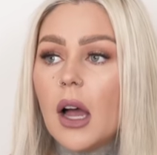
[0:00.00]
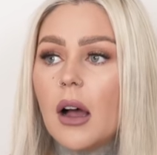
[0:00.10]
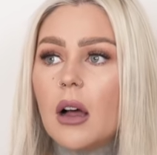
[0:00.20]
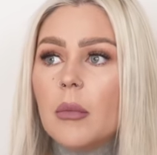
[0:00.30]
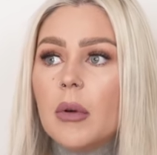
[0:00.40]

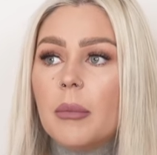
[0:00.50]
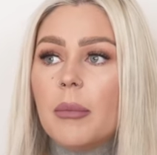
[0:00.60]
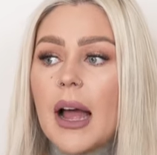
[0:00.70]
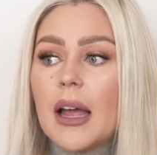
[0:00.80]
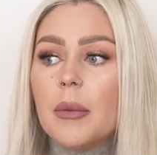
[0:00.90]
um,
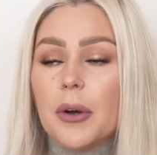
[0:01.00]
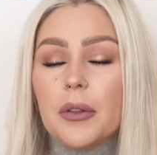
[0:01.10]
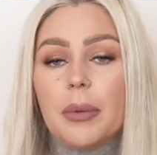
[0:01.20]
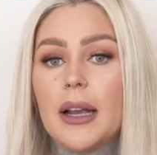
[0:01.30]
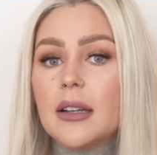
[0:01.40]
my
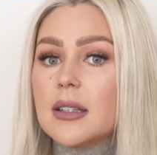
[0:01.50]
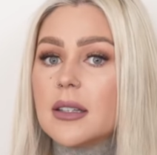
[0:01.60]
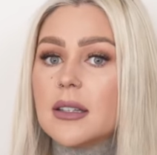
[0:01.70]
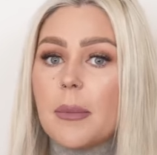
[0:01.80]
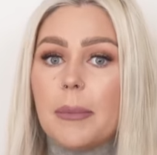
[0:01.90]
birth plan
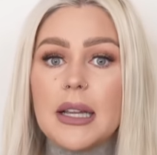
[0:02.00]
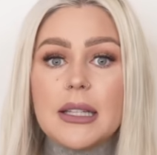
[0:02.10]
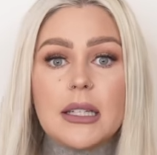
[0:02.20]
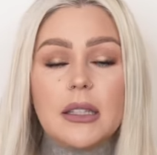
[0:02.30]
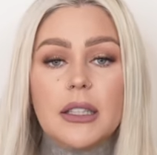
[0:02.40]
is
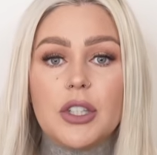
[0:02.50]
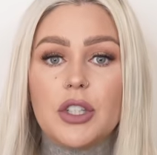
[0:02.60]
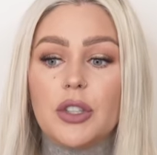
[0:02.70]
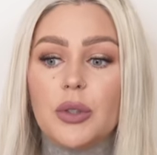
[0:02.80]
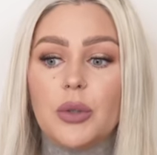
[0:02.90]
basically
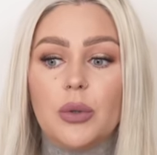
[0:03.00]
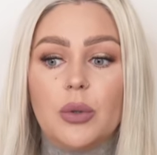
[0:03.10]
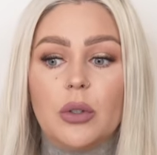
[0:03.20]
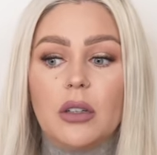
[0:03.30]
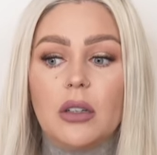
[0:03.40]

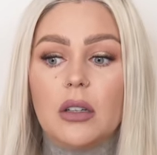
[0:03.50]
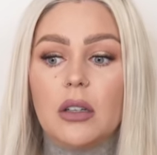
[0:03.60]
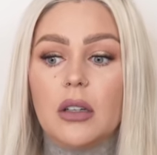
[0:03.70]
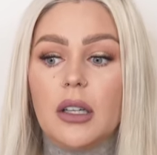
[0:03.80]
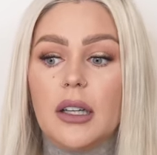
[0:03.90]
to
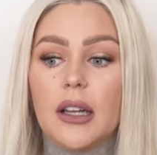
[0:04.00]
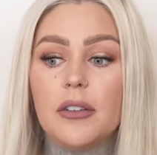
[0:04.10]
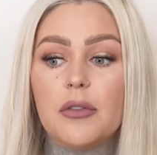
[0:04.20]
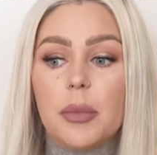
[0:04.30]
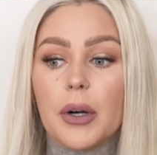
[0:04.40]

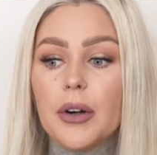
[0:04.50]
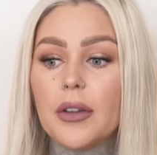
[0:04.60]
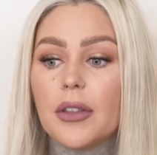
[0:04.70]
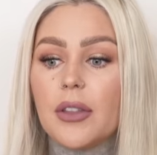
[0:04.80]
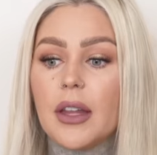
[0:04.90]
give
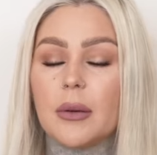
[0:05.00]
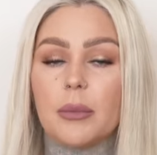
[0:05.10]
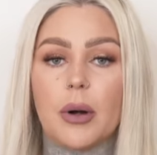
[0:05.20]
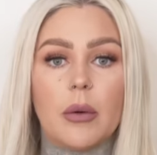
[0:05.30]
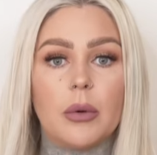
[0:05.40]
birth in
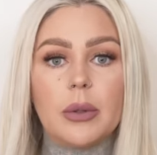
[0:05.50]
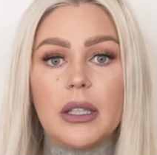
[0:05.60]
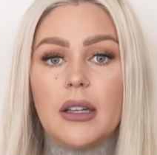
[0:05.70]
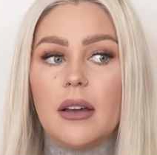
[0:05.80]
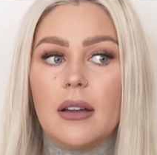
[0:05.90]

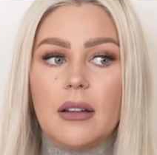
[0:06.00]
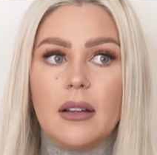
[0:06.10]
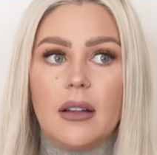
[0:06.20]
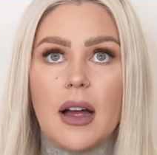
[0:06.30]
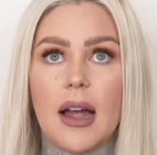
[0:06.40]
probably
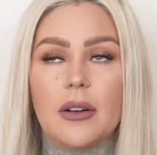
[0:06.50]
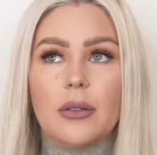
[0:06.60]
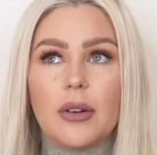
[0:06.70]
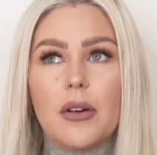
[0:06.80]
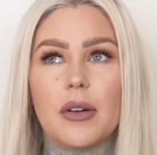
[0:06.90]
I
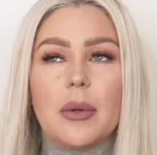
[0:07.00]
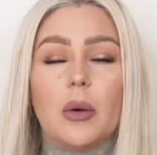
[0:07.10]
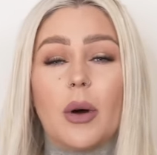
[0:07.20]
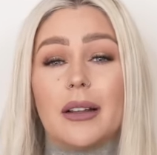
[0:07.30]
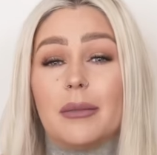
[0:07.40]
don't know if I'm going
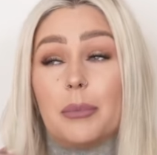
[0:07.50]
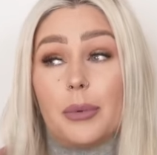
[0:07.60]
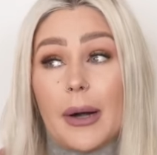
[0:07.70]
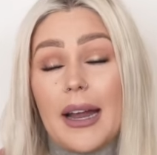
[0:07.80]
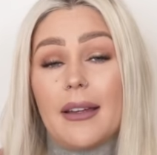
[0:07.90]
to want it
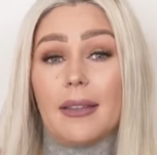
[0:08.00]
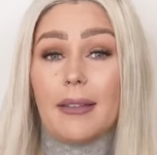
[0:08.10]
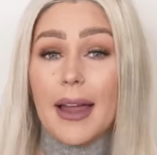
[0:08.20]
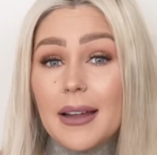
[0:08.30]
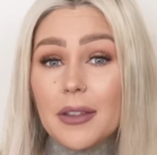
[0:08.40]
bright and
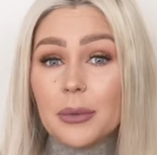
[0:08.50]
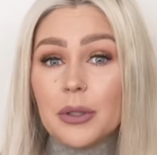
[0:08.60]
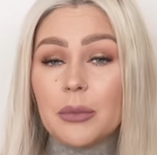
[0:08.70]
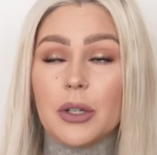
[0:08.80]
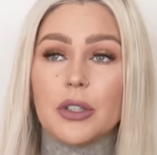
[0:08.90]
in the
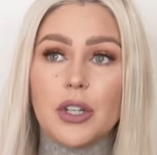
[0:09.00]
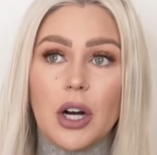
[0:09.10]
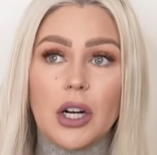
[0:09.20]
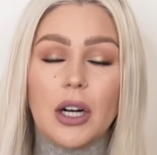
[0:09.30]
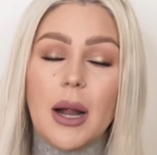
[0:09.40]
room or
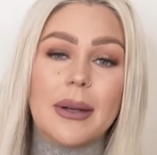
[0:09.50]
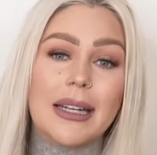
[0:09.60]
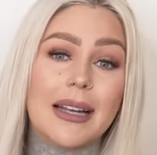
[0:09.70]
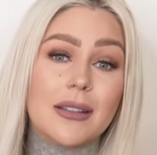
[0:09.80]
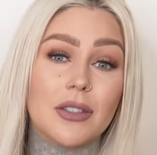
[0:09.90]
darker. I'm going
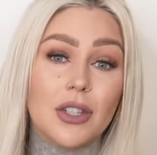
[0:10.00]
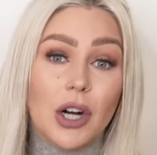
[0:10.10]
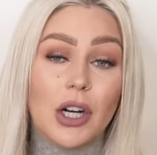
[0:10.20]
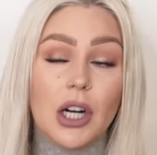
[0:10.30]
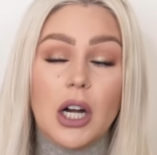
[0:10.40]
to guess
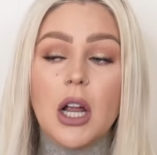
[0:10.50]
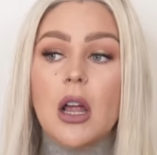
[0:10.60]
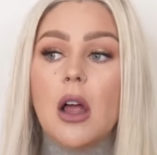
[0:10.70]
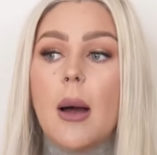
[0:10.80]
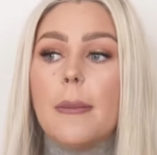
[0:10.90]
darker,
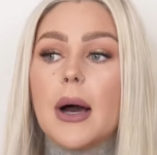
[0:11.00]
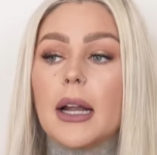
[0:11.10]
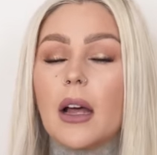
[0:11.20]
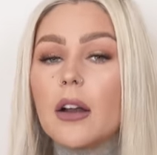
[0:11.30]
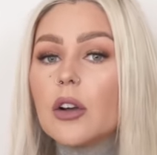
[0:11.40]
but
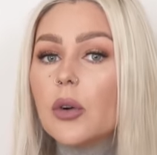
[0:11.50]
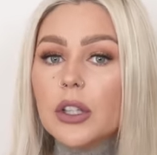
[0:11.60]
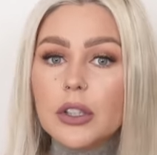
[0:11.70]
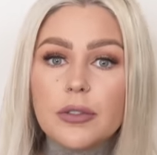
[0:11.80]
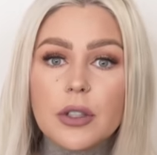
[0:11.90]
I got an
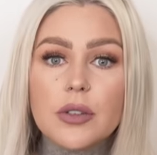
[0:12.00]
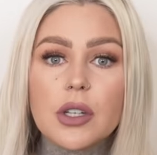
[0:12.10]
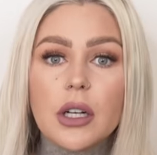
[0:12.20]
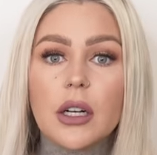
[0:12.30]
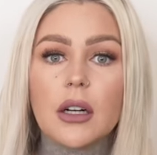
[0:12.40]
oil
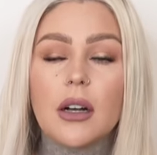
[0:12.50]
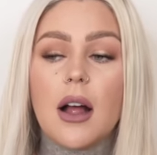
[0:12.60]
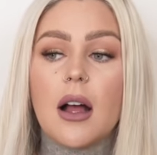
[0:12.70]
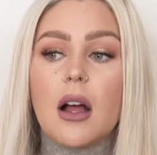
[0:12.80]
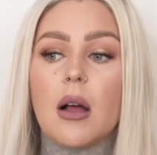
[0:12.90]
diffuser.
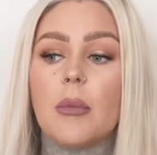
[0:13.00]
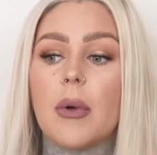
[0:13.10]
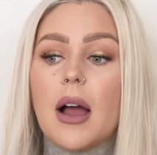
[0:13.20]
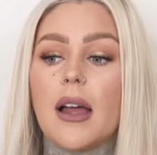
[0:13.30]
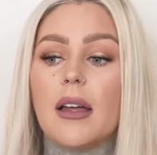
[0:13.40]

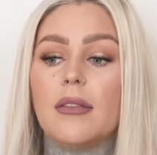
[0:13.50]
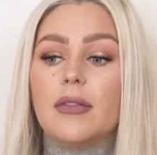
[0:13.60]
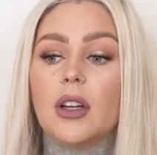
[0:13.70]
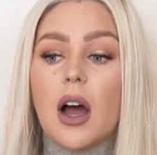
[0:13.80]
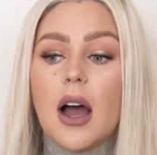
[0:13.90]
Um,
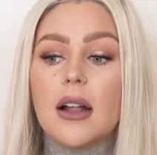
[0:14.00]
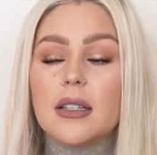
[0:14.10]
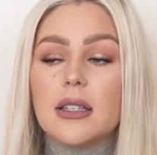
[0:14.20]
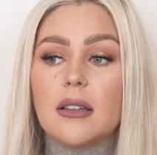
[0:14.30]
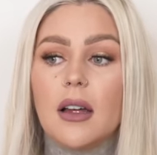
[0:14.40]
I've
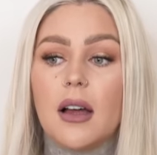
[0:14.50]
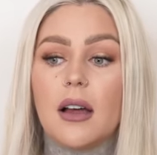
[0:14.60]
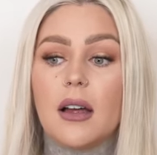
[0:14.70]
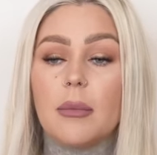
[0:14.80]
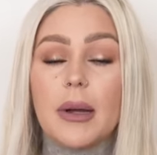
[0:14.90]
got
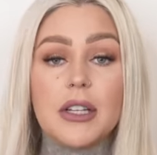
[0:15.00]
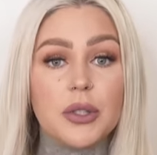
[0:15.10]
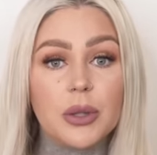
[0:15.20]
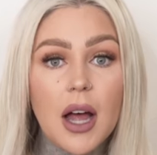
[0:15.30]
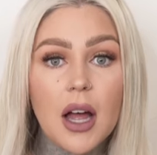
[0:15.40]
uh, my
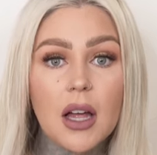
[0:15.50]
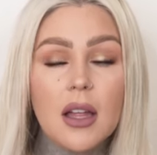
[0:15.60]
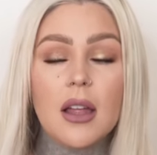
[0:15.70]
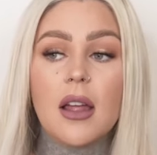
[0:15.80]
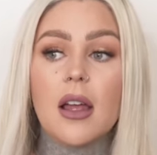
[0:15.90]
doula.
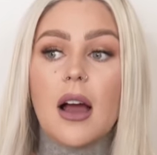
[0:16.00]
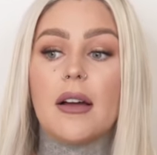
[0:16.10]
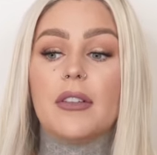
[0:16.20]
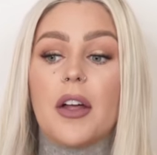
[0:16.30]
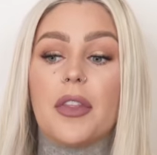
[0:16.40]

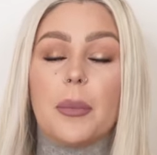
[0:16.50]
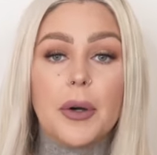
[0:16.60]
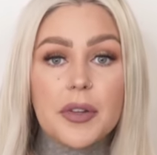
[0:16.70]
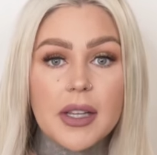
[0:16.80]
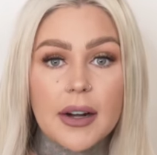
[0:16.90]
I've got the
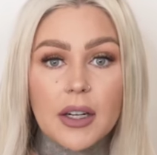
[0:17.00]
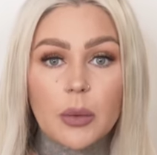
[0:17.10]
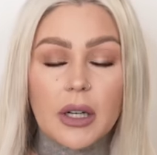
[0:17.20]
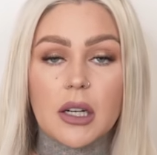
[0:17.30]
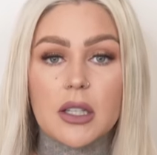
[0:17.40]
birth center.
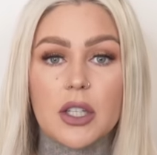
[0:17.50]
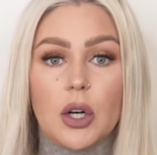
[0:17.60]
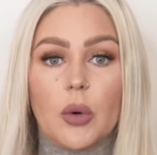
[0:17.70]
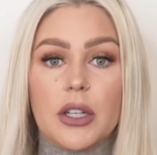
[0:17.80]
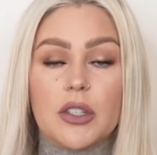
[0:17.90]
We're going to
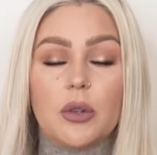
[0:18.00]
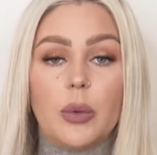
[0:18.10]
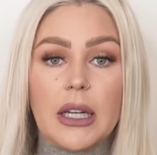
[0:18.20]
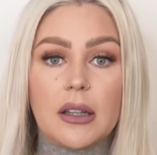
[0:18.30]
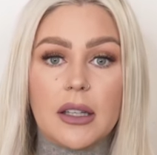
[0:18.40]
start going to
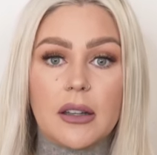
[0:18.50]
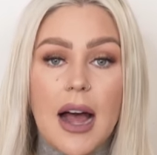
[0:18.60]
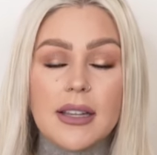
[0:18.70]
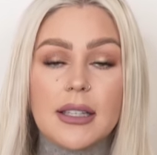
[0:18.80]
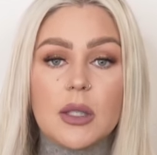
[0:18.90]
weekly
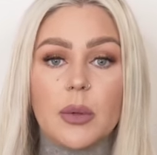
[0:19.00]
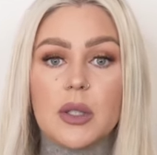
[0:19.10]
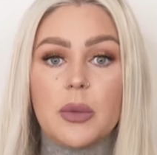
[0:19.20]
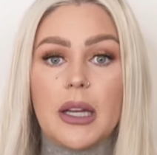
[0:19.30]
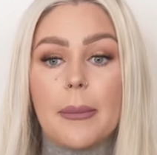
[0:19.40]
classes
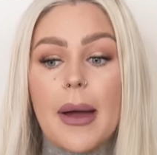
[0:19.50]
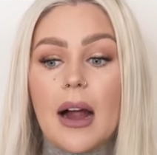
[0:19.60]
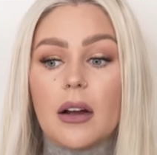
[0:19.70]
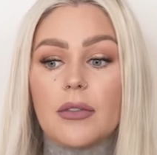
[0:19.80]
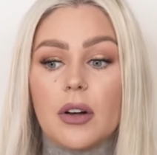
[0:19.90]
once we get
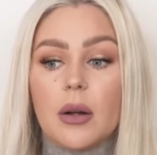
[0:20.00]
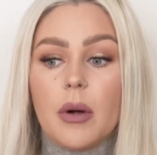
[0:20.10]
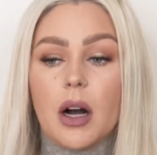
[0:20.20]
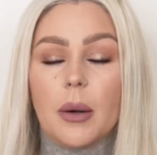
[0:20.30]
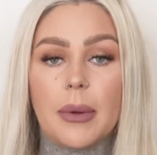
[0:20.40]
back
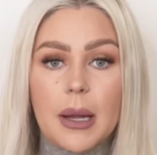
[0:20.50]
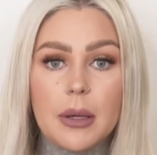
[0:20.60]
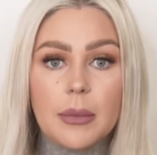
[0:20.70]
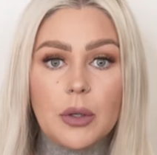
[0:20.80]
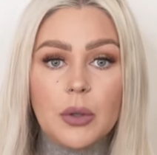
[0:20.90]
from our
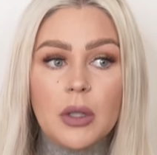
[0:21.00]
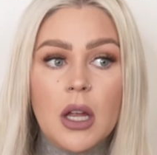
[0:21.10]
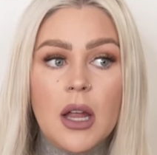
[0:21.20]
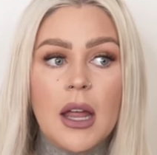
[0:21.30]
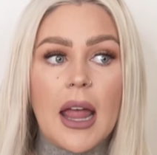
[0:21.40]
baby moon.
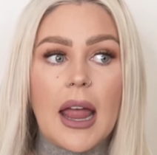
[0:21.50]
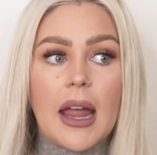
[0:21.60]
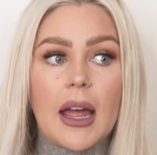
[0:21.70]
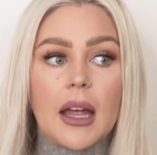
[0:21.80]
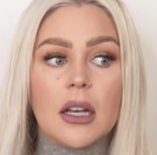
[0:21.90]

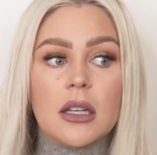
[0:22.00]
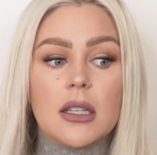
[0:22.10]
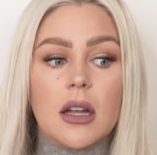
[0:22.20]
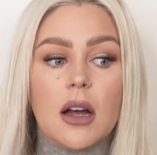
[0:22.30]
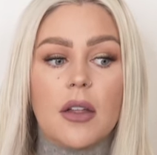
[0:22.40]

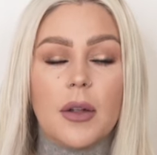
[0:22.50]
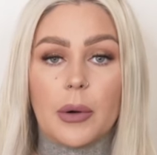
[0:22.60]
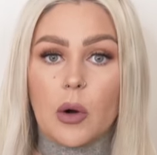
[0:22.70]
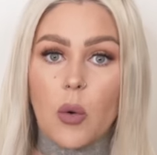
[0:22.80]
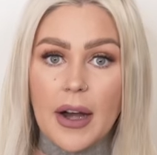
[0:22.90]
And uh, they
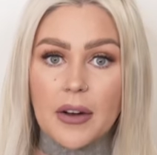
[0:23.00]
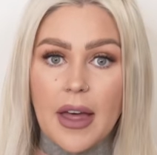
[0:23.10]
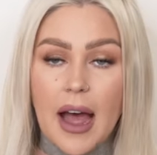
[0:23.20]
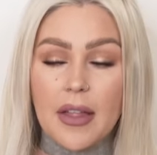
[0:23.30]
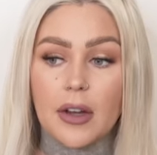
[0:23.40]
require
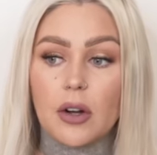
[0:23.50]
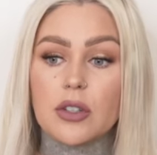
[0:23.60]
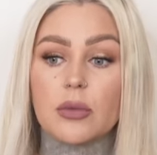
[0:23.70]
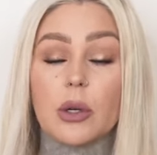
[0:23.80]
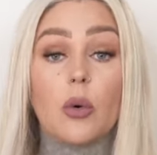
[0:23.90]
that. They
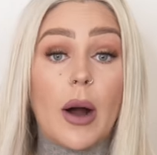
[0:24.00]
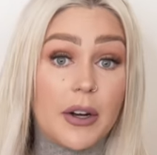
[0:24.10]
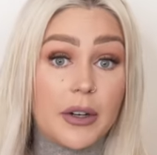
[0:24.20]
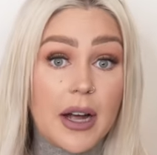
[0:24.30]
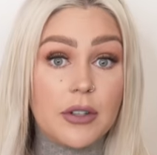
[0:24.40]
also
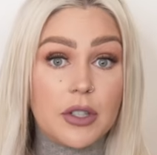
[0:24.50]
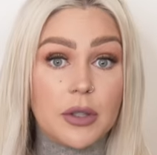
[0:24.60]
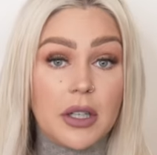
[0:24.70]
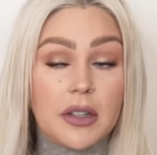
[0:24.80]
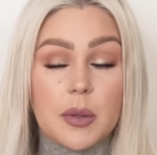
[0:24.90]
require you to have a
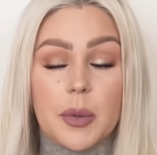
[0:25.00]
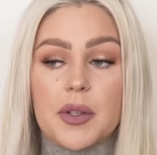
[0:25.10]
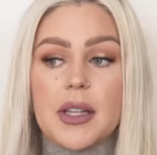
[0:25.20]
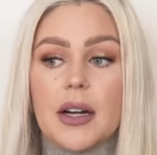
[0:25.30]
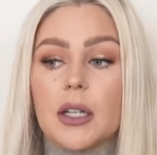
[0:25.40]
doula at this
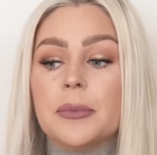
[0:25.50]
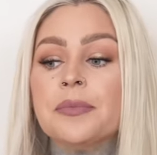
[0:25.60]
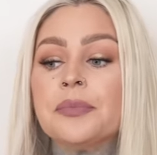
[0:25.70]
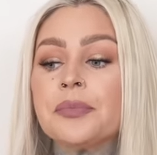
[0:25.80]
birth center.